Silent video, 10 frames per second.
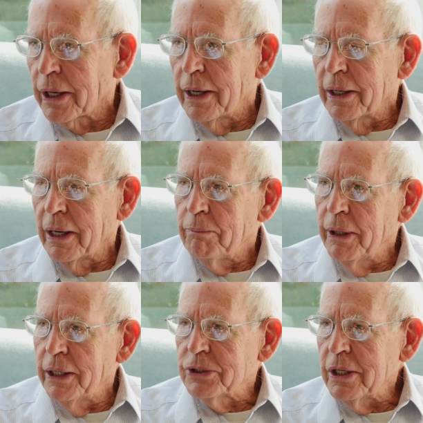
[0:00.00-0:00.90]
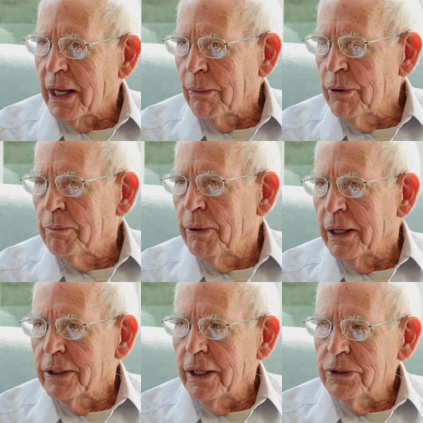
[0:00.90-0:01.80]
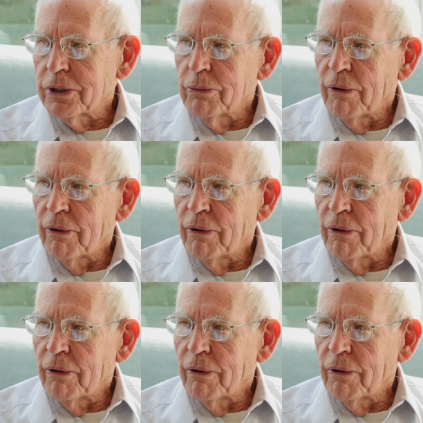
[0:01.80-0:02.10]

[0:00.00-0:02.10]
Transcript: again and busy, and I wouldn't pay attention.